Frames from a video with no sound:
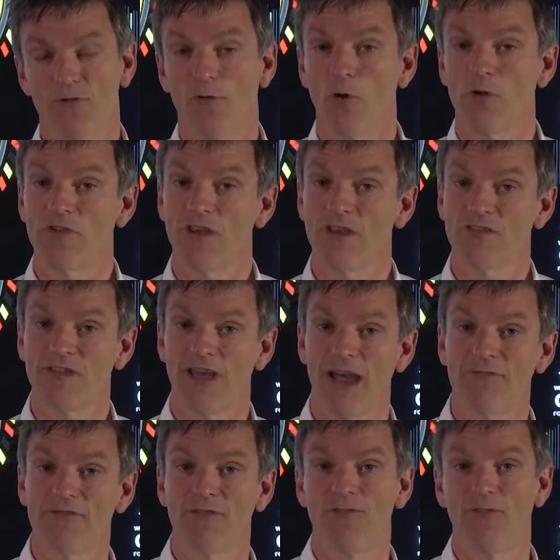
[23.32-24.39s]
forcing us to
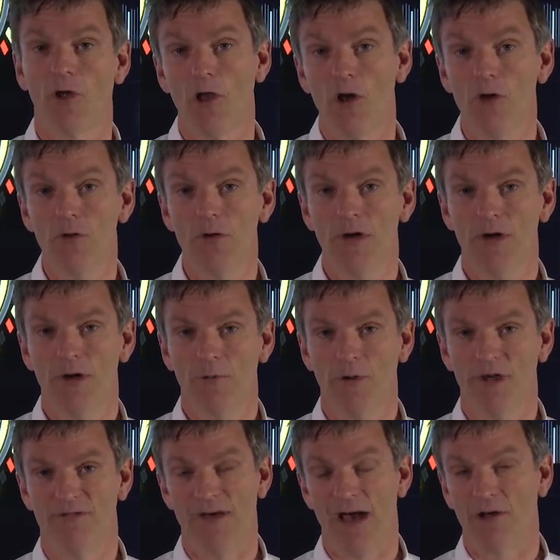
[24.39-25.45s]
have to follow
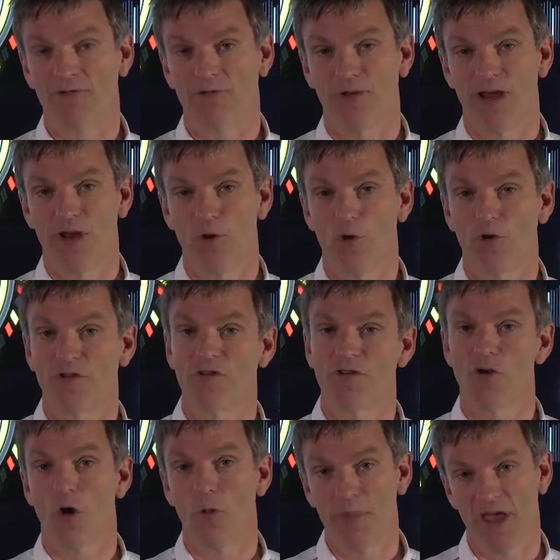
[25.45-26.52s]
with Valtteri in order to
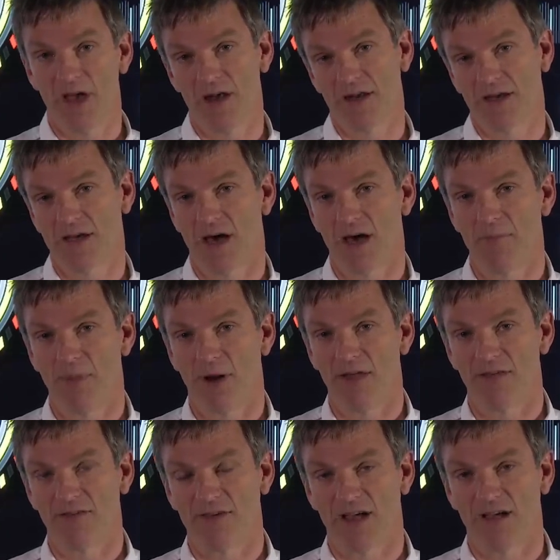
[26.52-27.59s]
not be undercut by
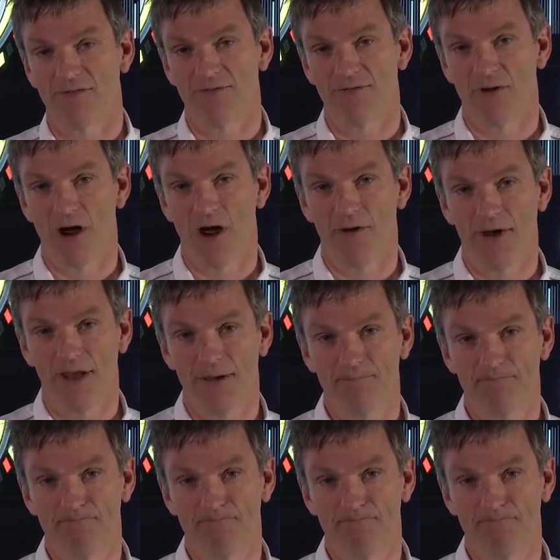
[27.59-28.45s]
the second Ferrari.